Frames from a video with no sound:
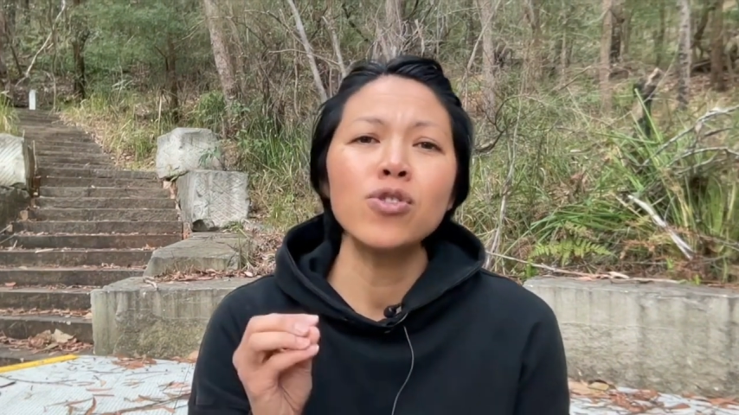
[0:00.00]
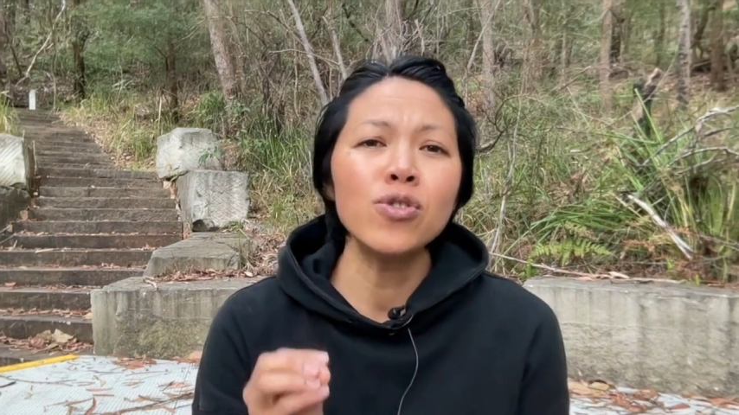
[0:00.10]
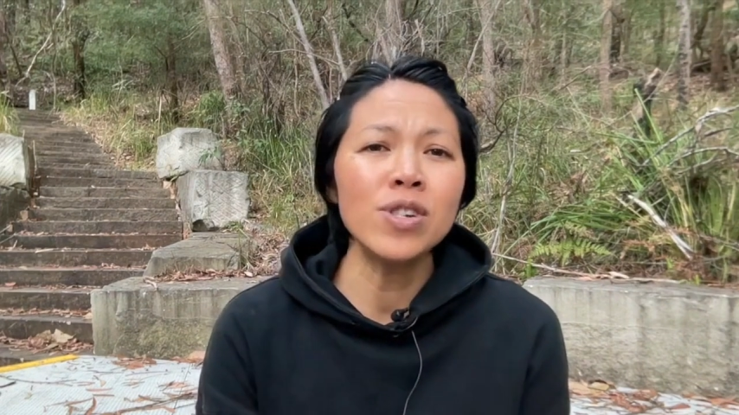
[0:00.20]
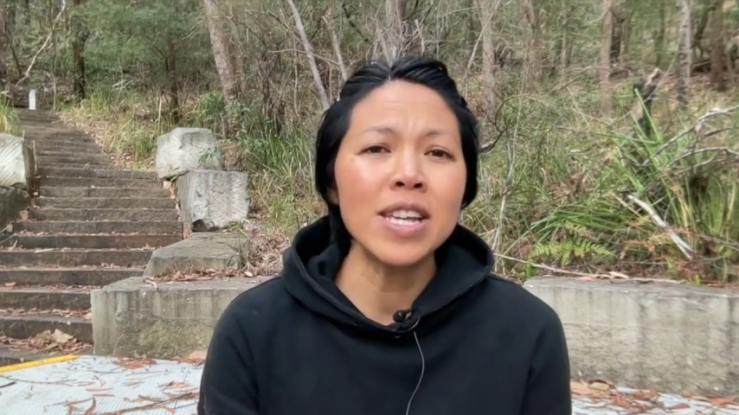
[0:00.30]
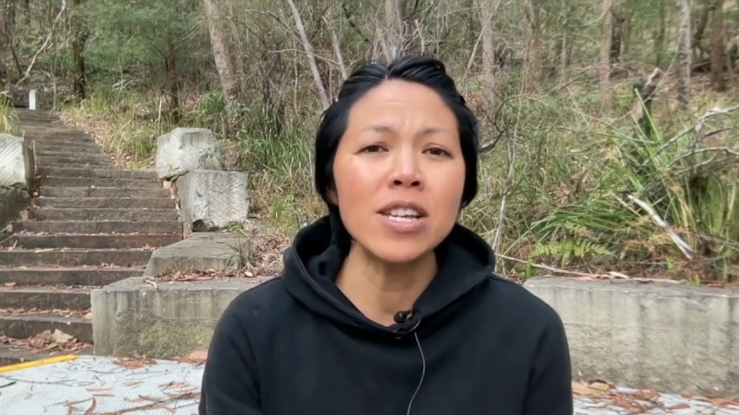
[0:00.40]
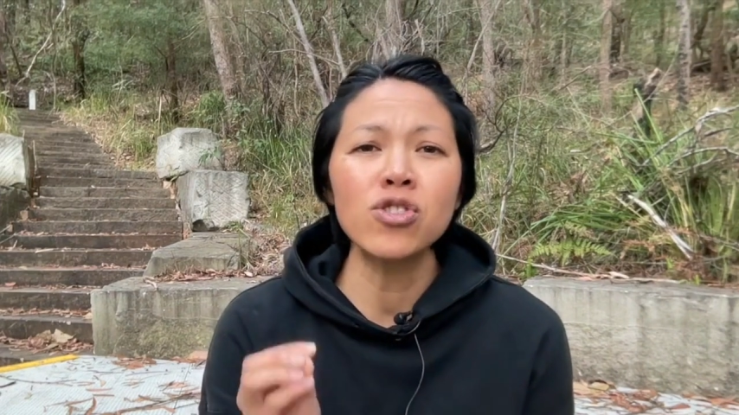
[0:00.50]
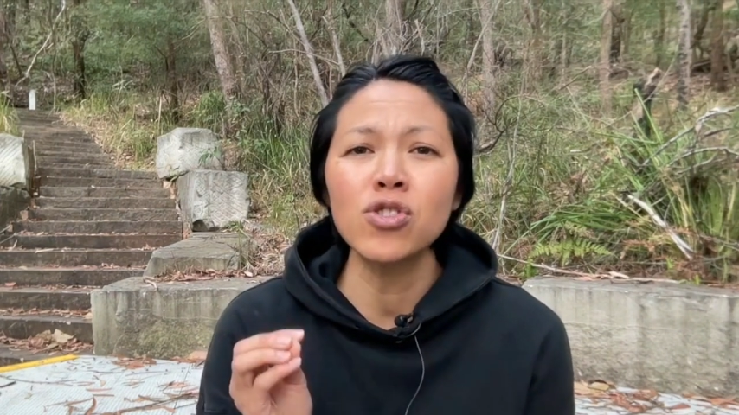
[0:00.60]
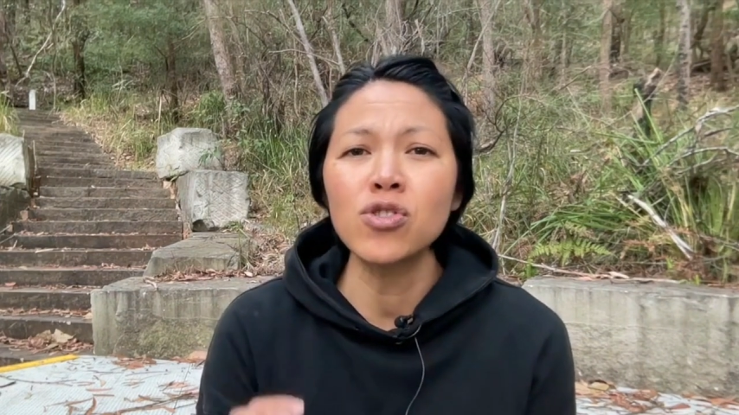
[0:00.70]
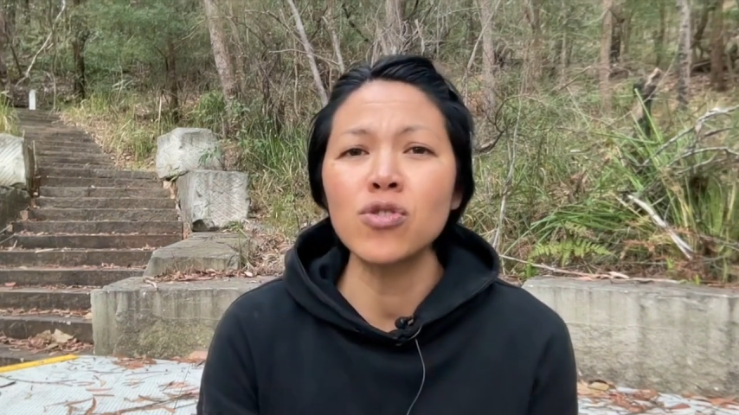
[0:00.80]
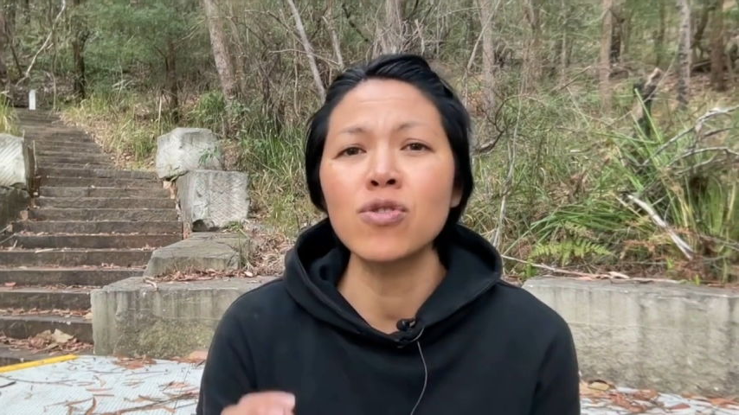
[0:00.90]
You need
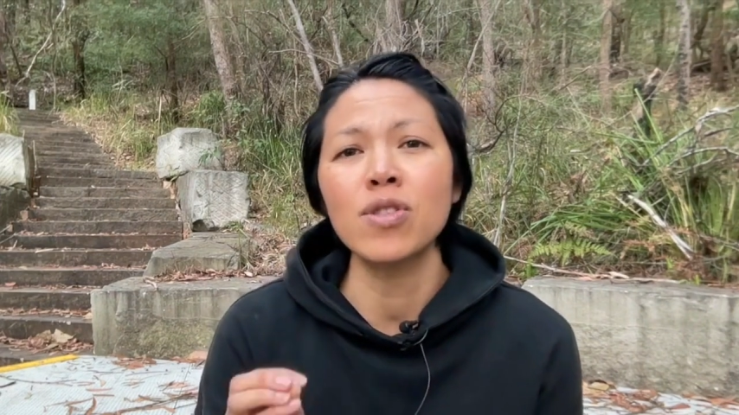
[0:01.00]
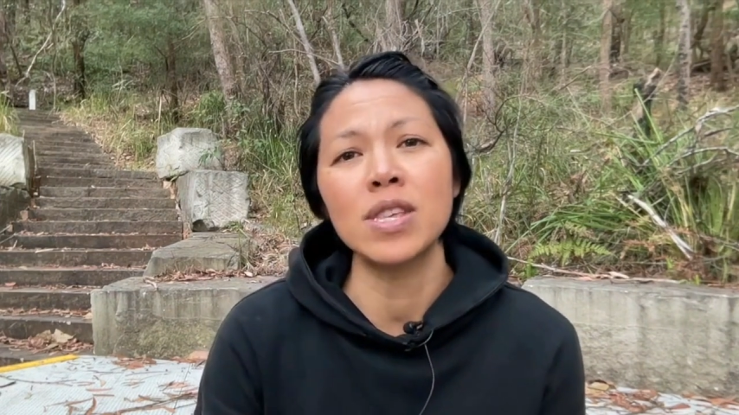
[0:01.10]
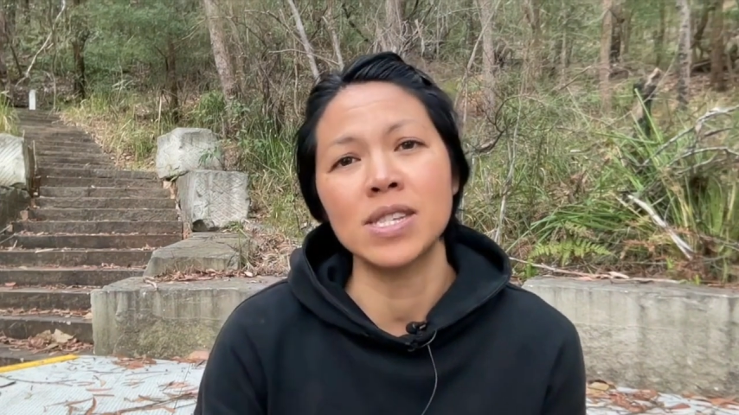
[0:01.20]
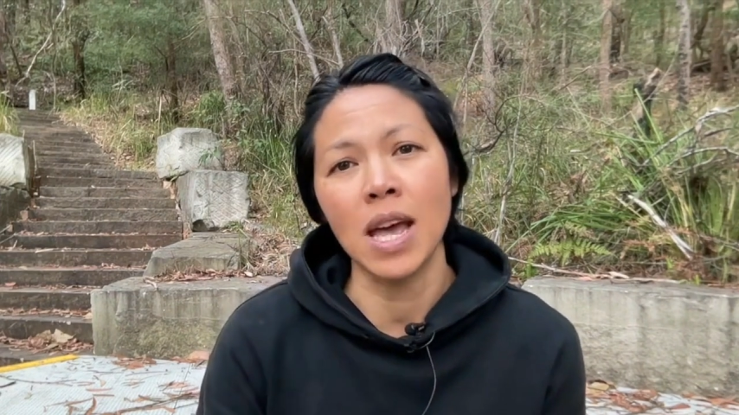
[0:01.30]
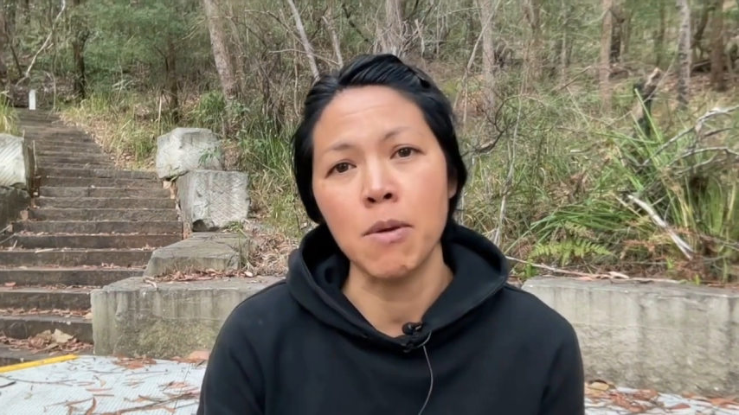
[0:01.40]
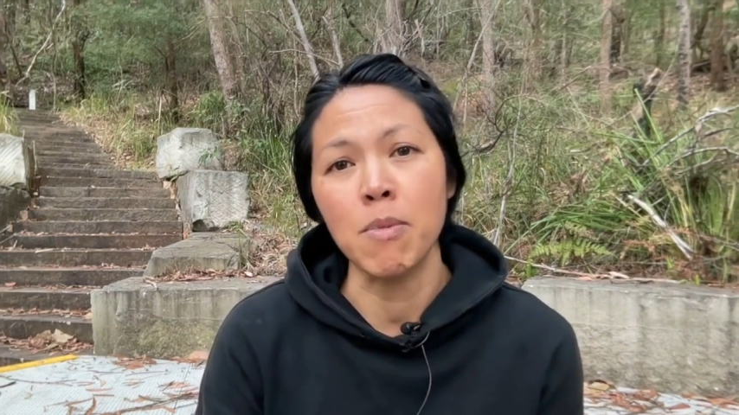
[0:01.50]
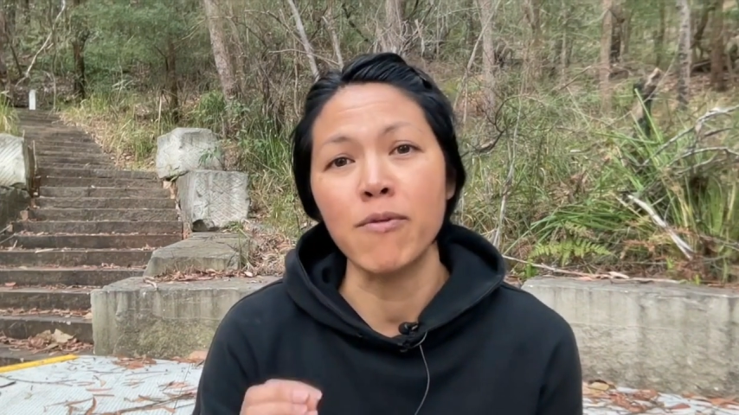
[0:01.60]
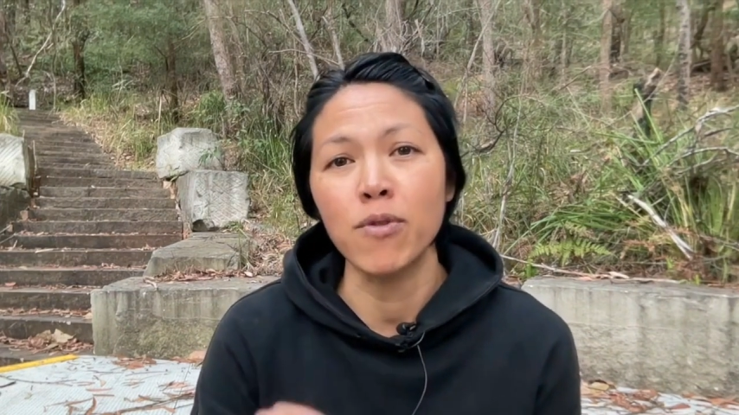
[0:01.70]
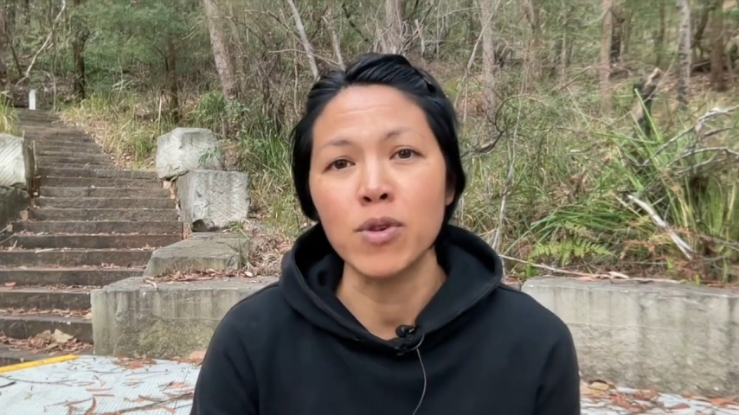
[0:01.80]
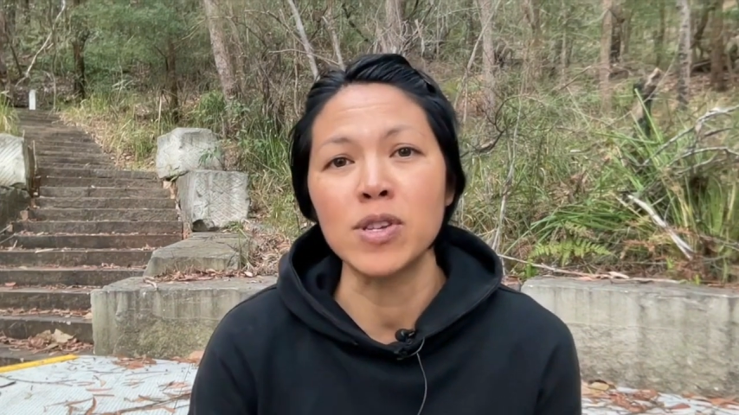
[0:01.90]
to do the same
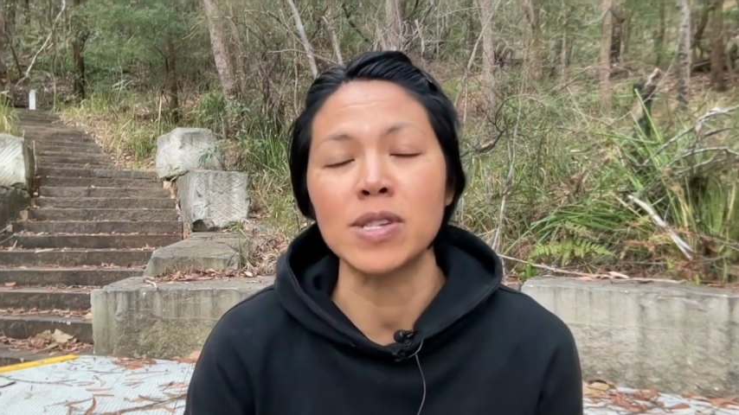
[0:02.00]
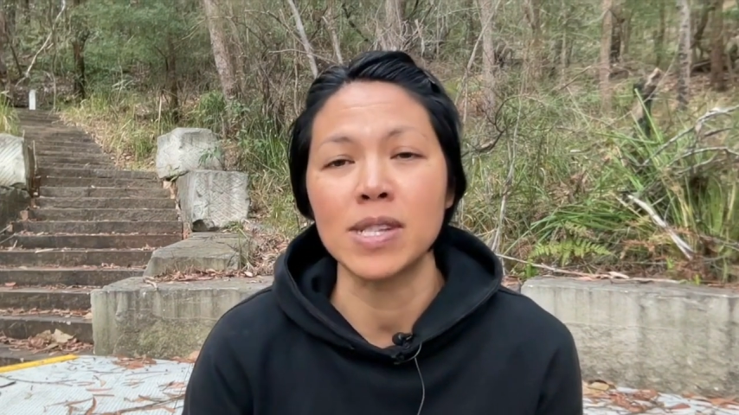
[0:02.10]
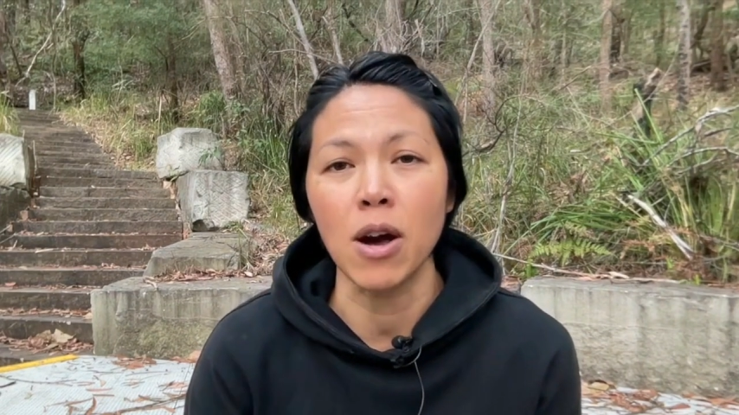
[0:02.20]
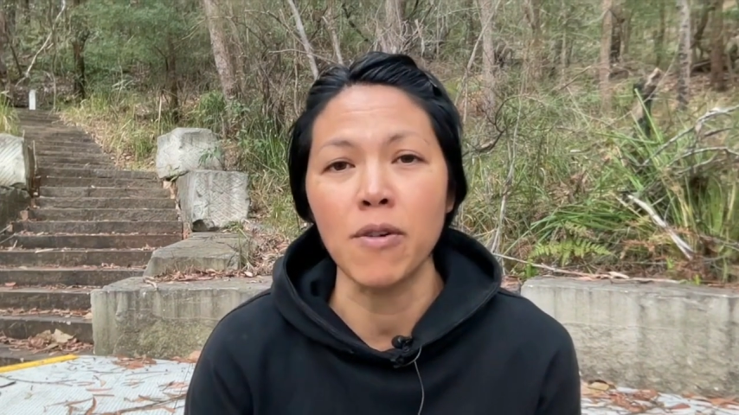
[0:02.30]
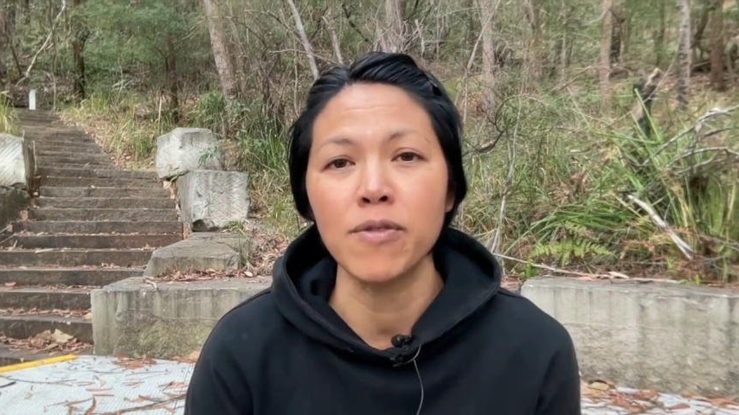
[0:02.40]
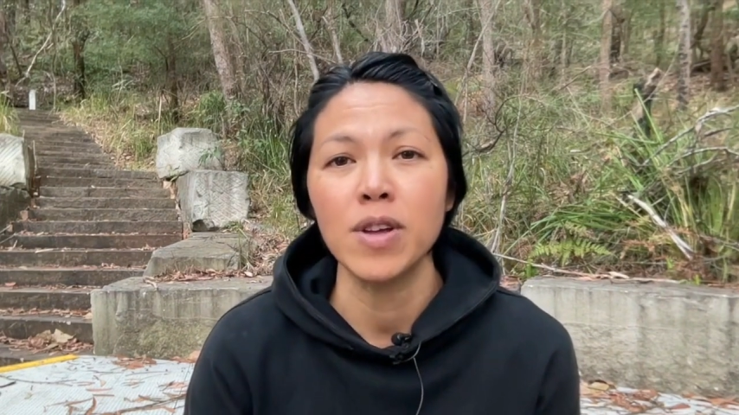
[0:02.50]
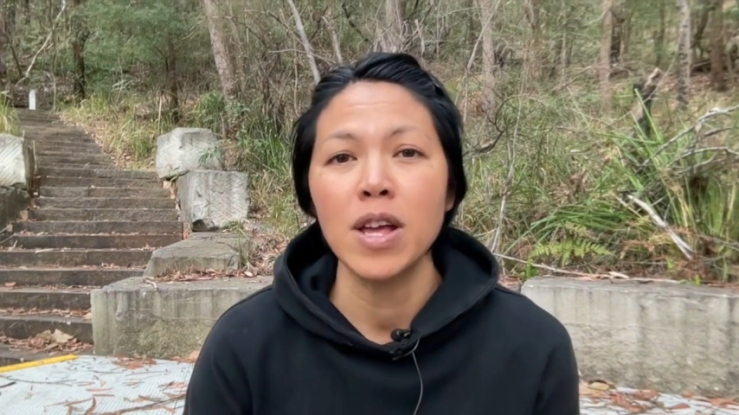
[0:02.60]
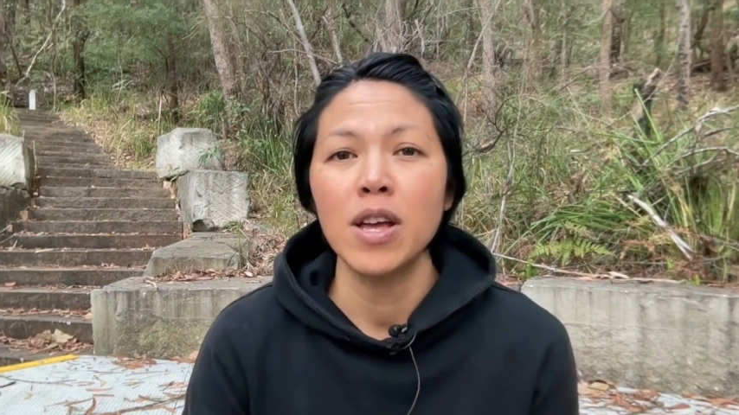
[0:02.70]
for yourself.